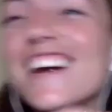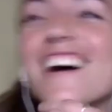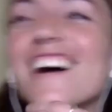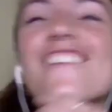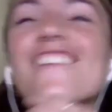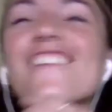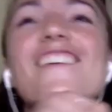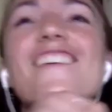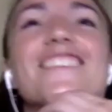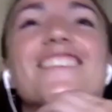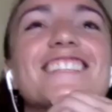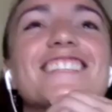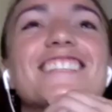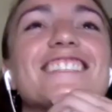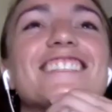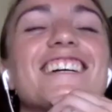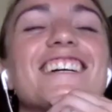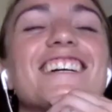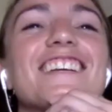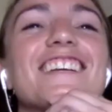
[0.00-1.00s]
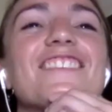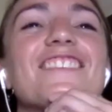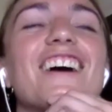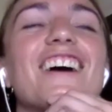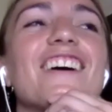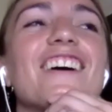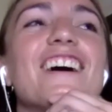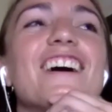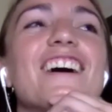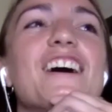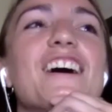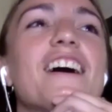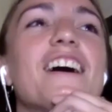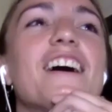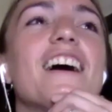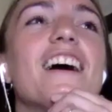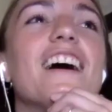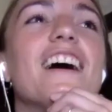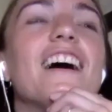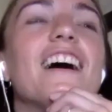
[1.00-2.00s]
what was I talking about?
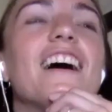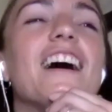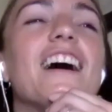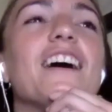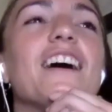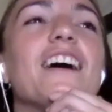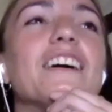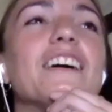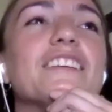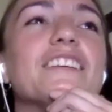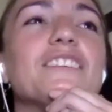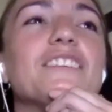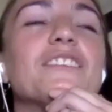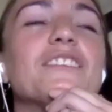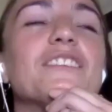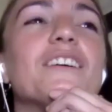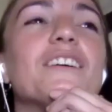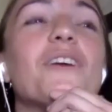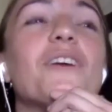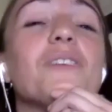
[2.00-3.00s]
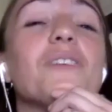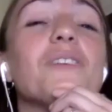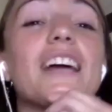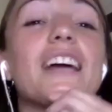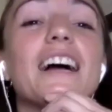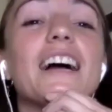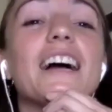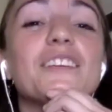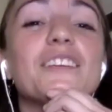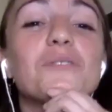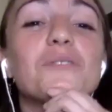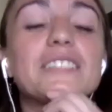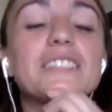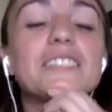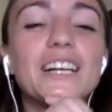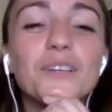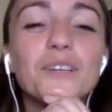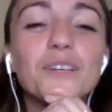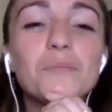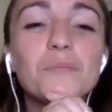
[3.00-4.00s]
Uh, oh yeah, you were
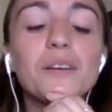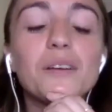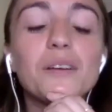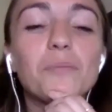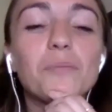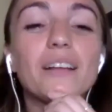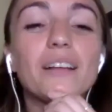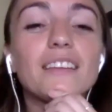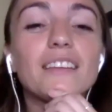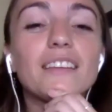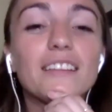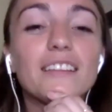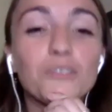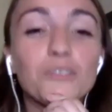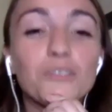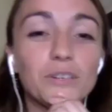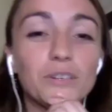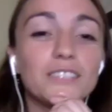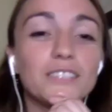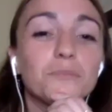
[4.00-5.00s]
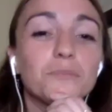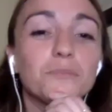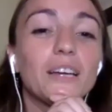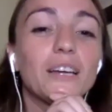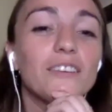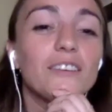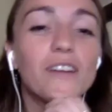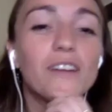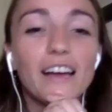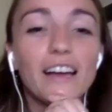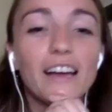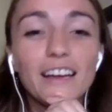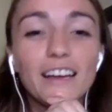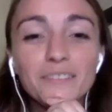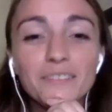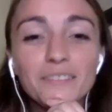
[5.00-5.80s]
telling me about that threesome that you had.